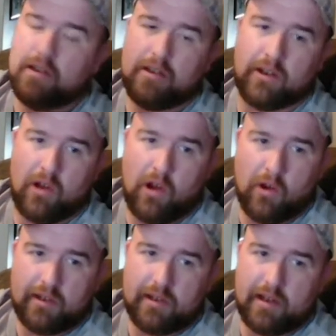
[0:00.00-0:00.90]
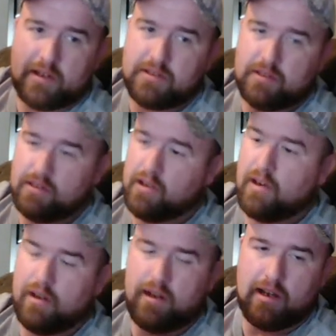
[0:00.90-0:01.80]
You can hold it like a
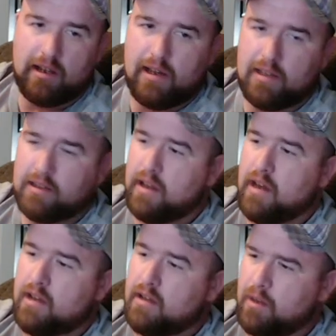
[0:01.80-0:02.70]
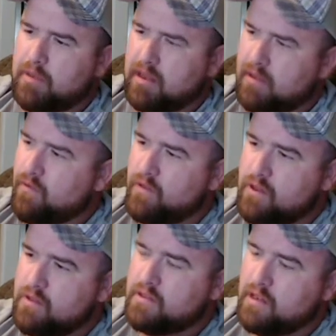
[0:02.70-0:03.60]
cigar. I like that. I mean, it
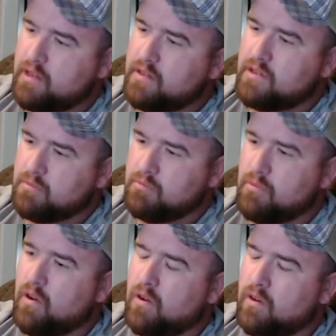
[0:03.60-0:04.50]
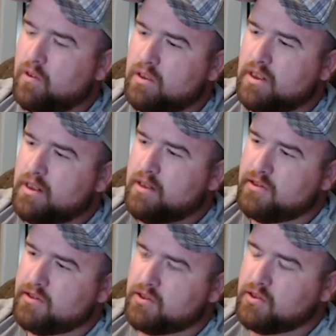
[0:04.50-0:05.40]
feels like a small
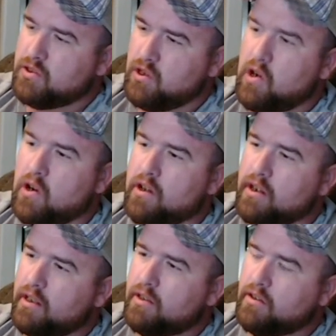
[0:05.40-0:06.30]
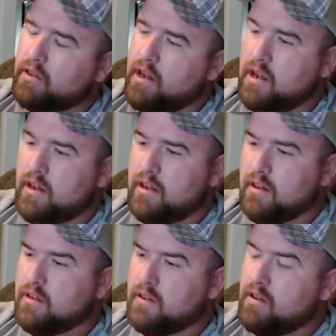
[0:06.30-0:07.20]
cigar in your
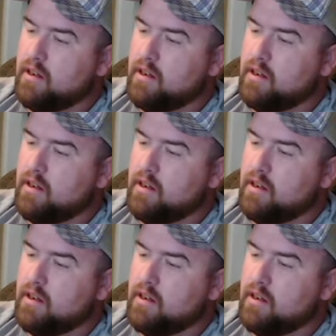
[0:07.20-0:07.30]
hand.